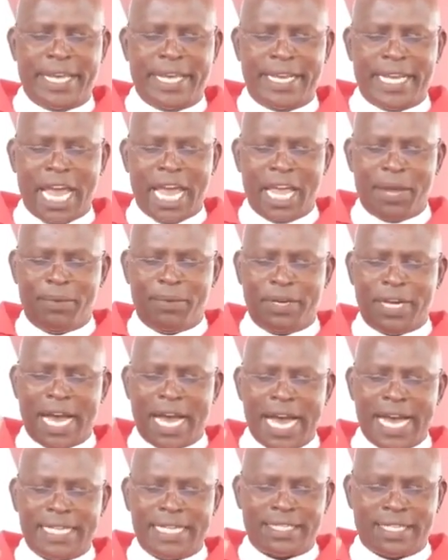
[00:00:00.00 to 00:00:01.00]
And I will
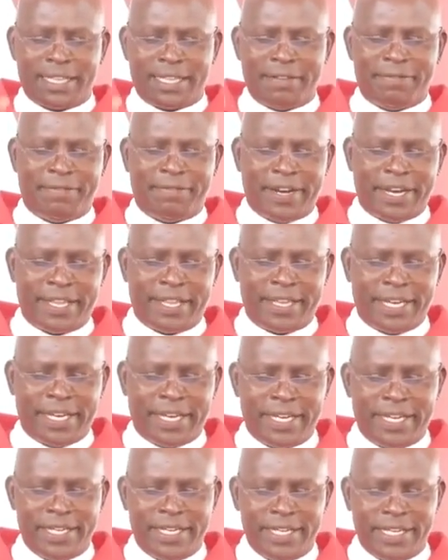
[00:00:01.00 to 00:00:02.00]
ask the
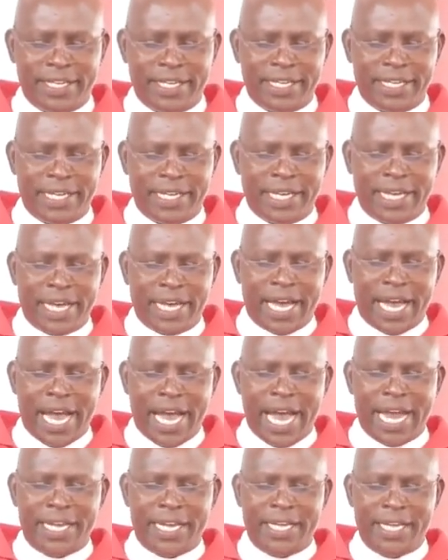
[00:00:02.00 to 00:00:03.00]
Father,
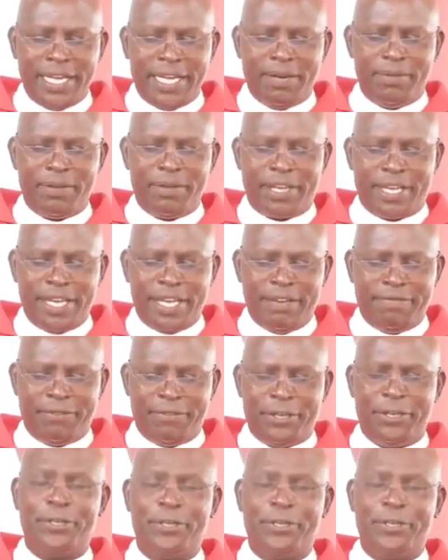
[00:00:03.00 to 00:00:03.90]
and he will give